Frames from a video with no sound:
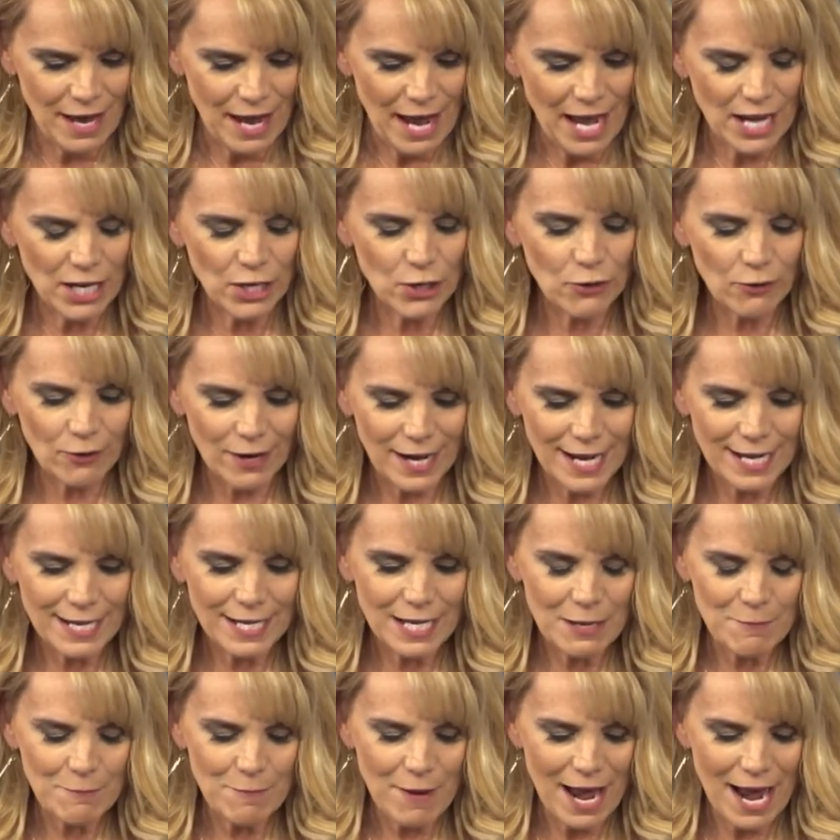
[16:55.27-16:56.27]
And great
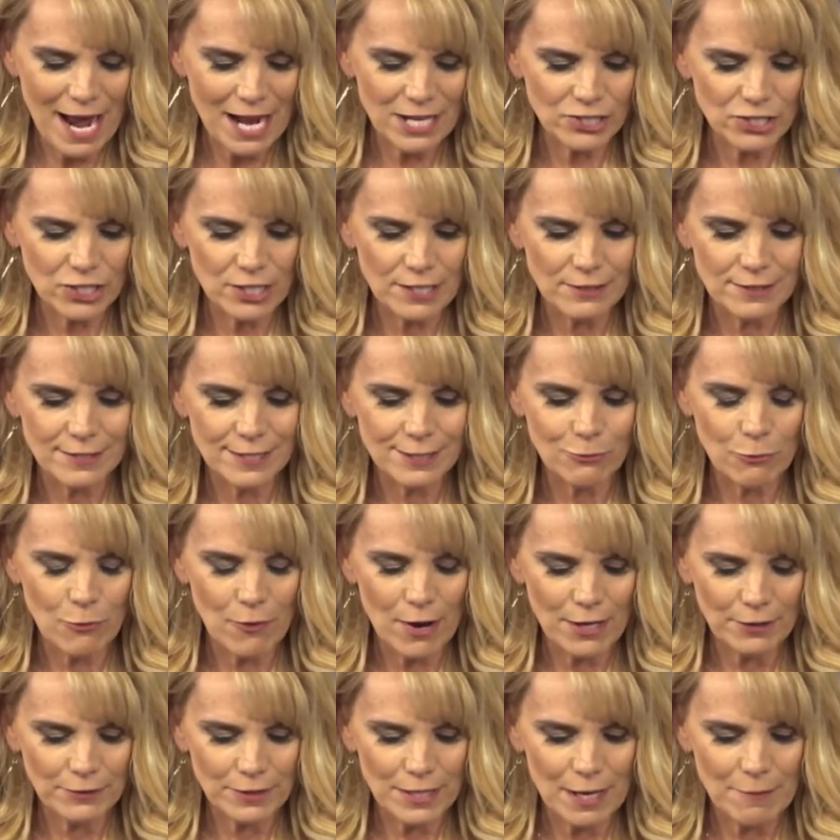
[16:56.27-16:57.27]
compassion
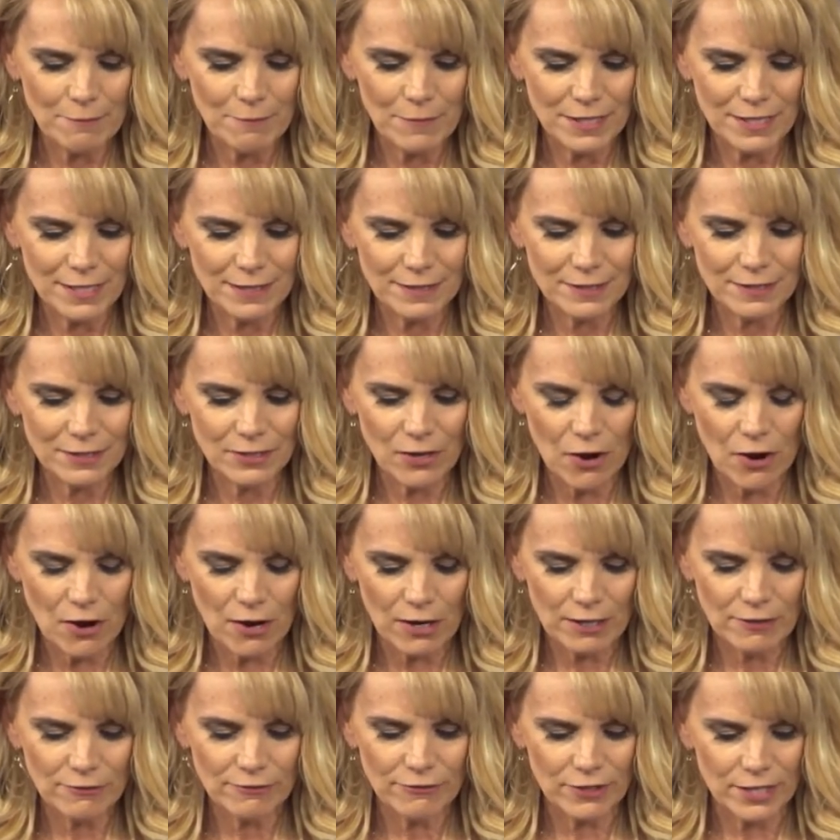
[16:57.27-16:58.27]
swelled up in his
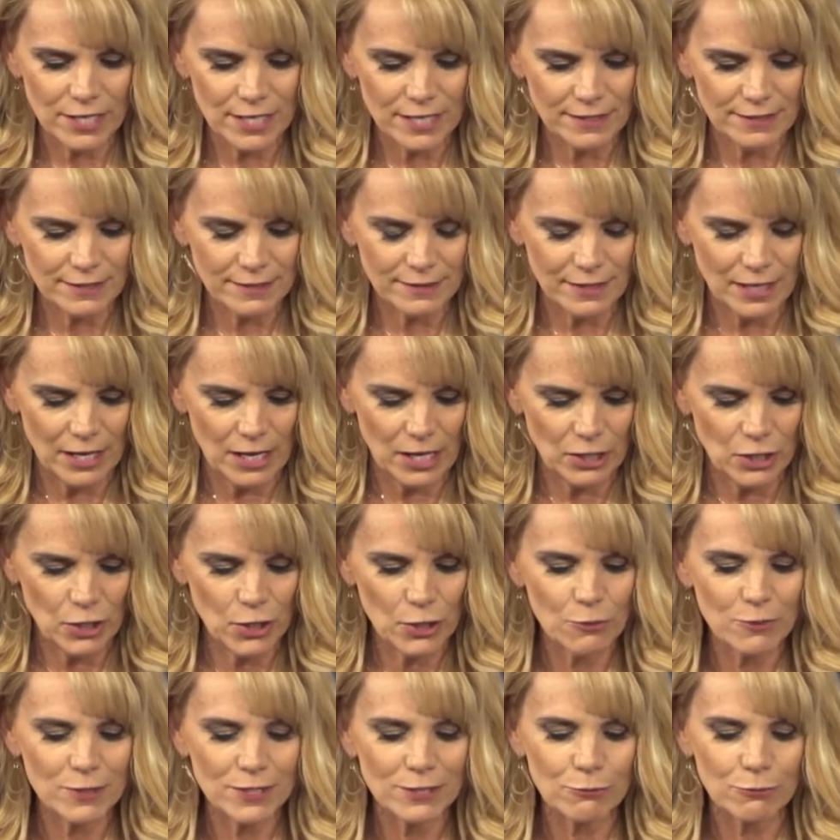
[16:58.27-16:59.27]
heart for his son
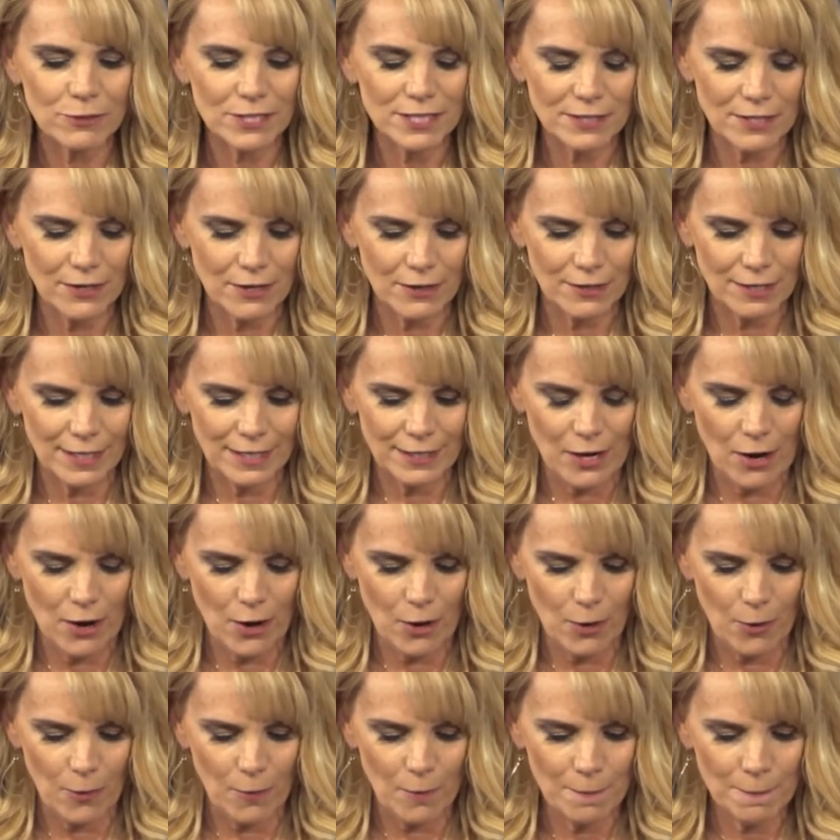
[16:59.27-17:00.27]
who was returning
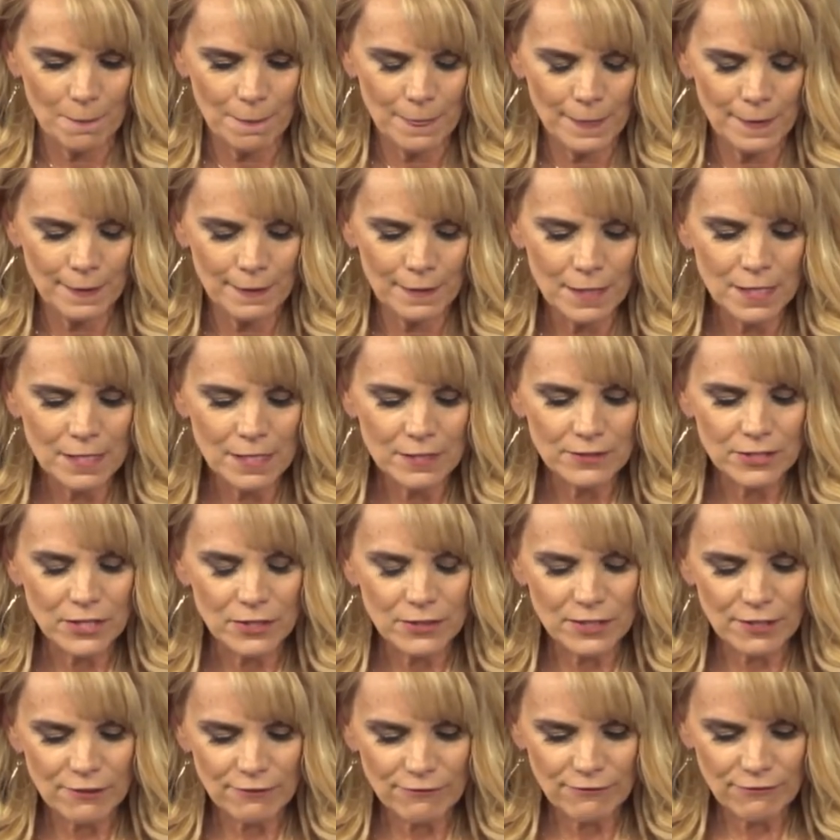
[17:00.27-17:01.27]
home.
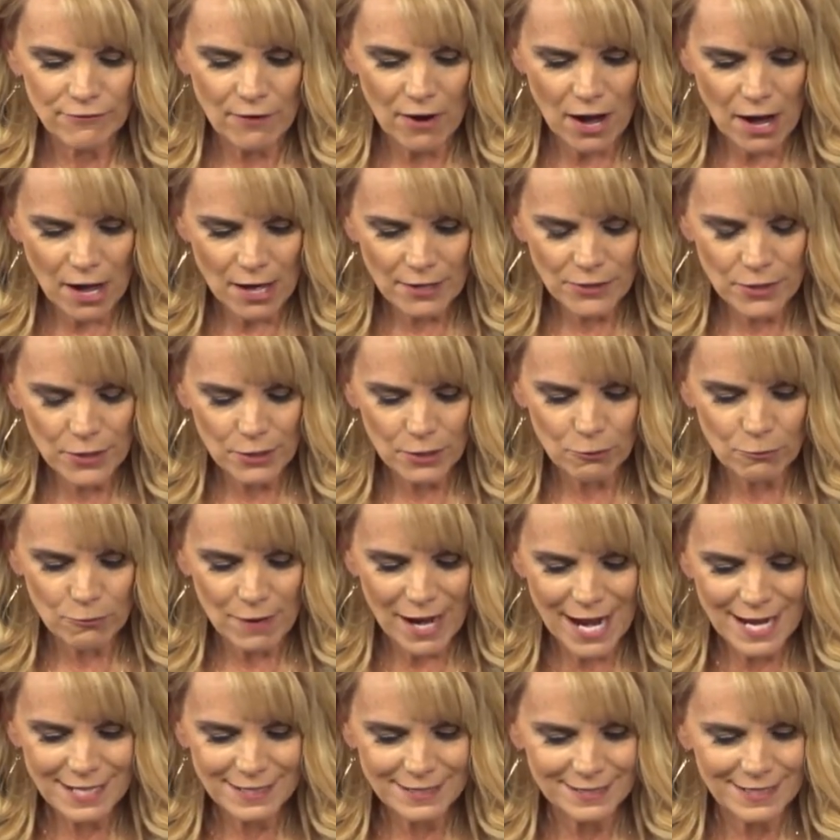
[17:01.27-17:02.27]
So the father
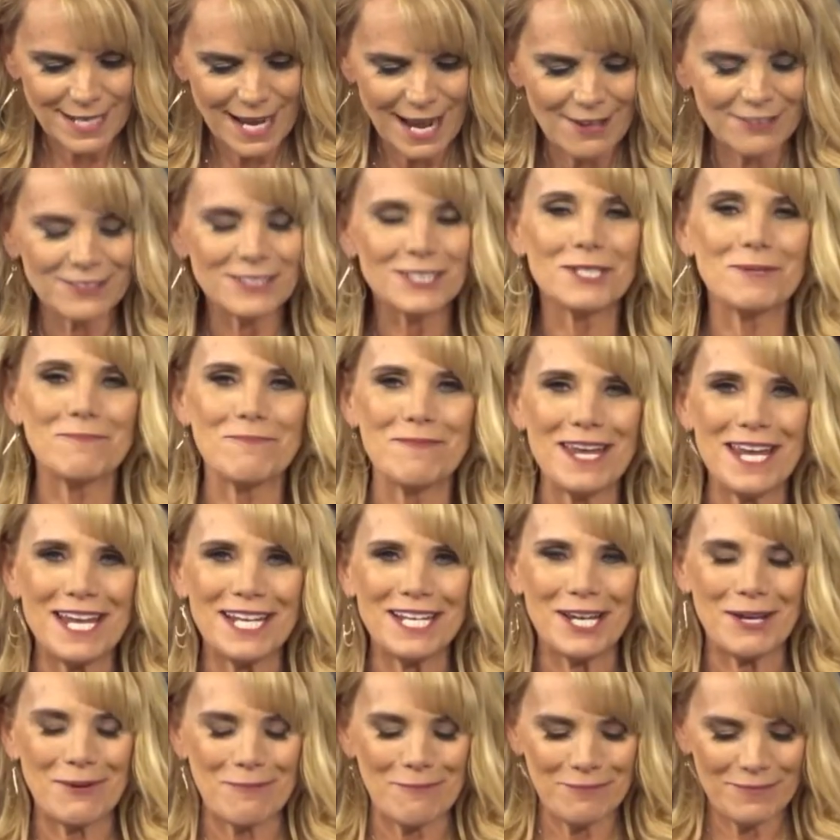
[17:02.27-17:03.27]
raced out to
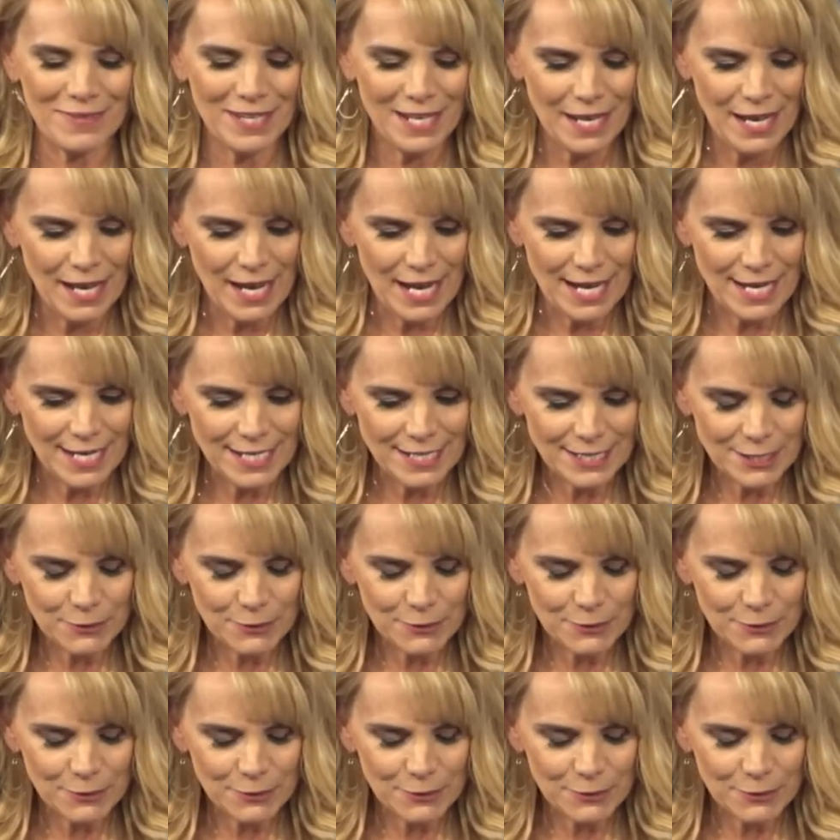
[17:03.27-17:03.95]
meet him. He